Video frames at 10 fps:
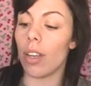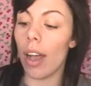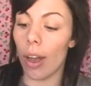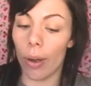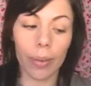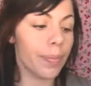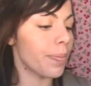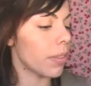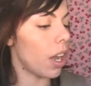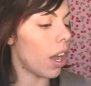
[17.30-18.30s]
So,
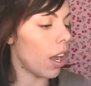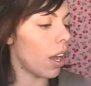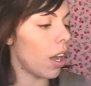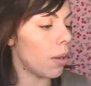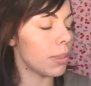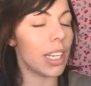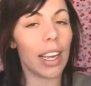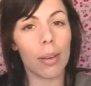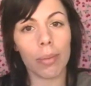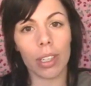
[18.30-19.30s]

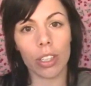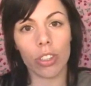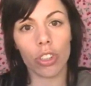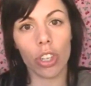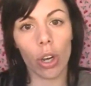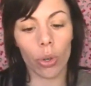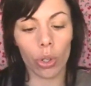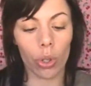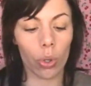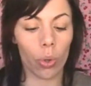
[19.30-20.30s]
today I'm gonna show
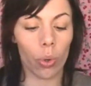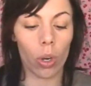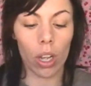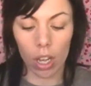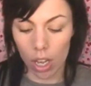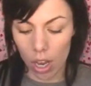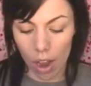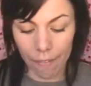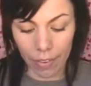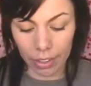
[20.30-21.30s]
you
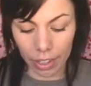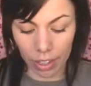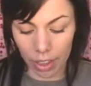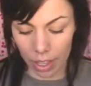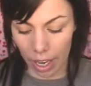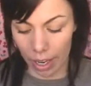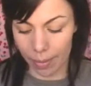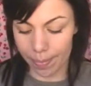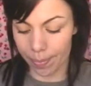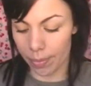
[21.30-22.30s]
a fun little
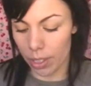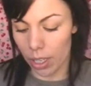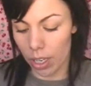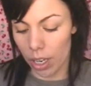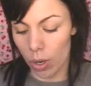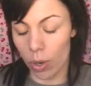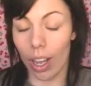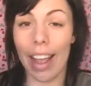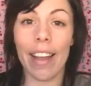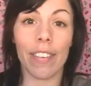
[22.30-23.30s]
thing.
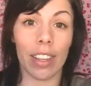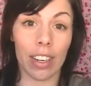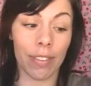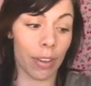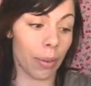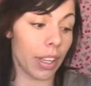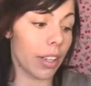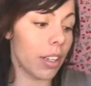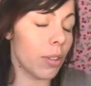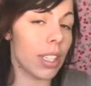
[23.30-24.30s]
Well, I have a lot of fun with
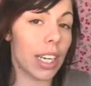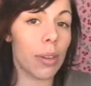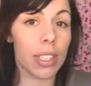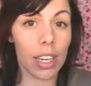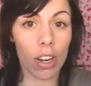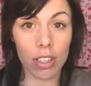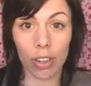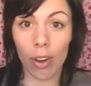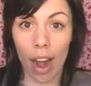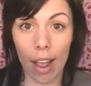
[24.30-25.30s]
it. It was like I was in arts
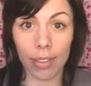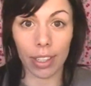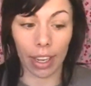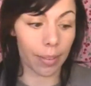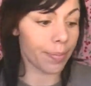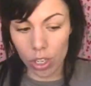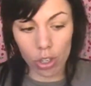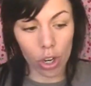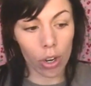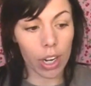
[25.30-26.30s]
and crafts again.
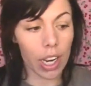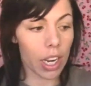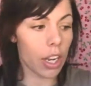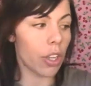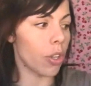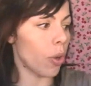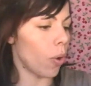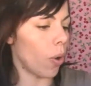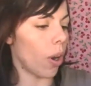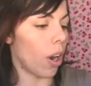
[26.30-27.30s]
Turning
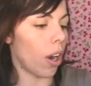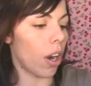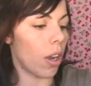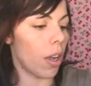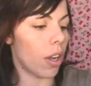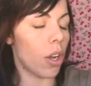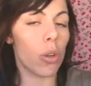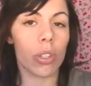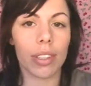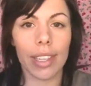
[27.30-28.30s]
your
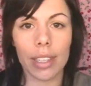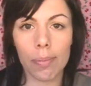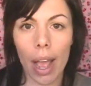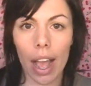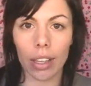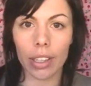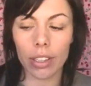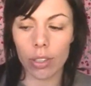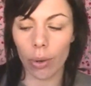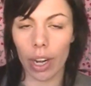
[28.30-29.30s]
Coastal Scents
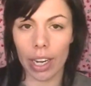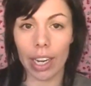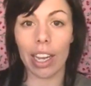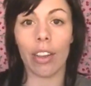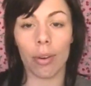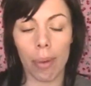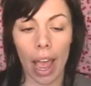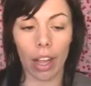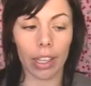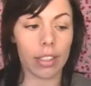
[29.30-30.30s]
palettes or any other
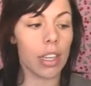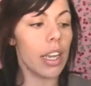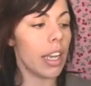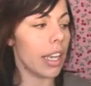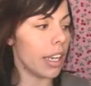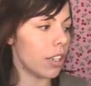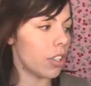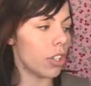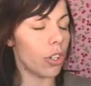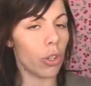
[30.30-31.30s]
palettes
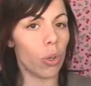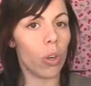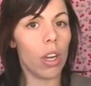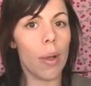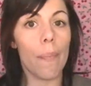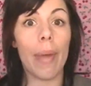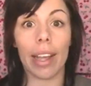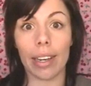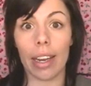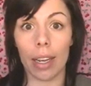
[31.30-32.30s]
into
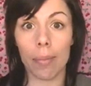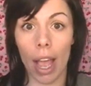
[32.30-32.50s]
magnetic